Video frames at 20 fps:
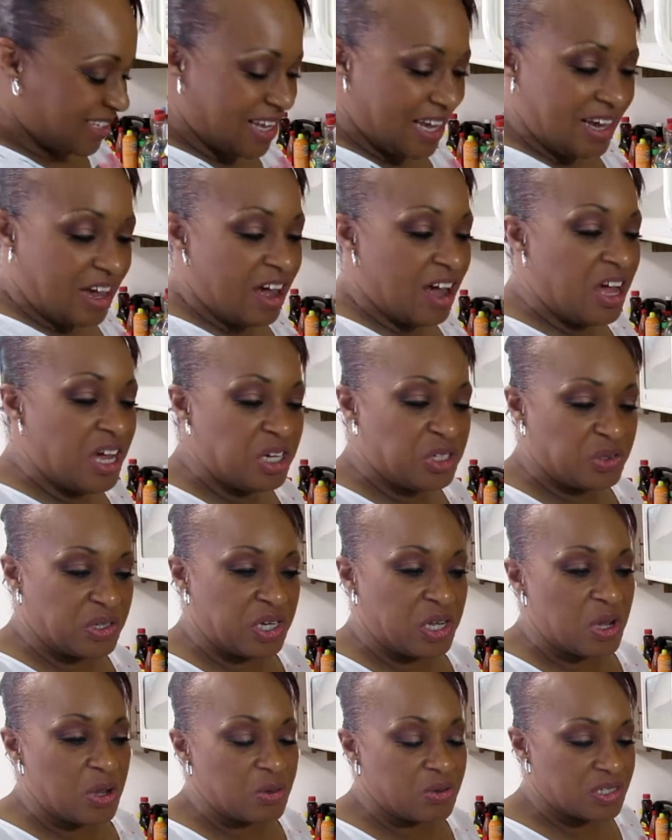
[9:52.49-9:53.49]
like 100
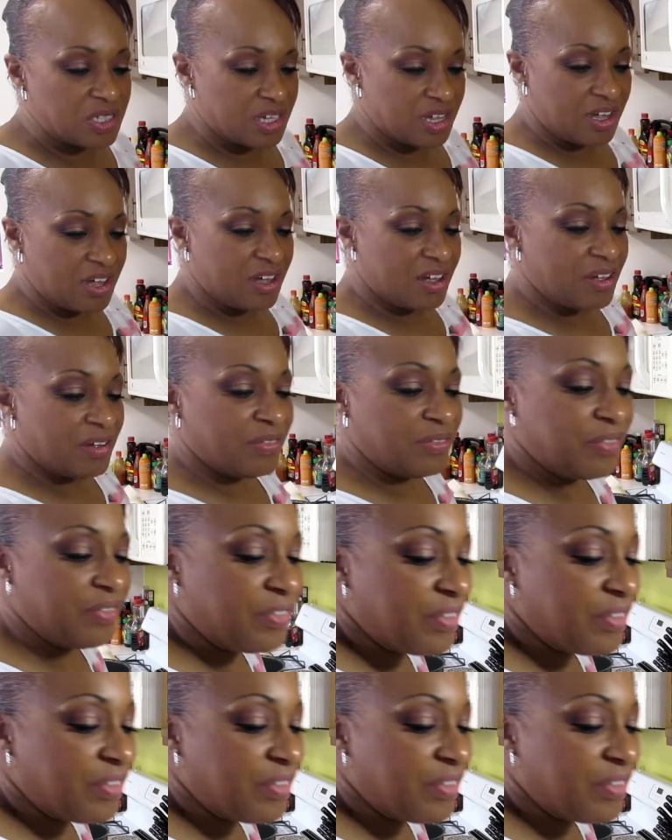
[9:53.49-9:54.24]
coats of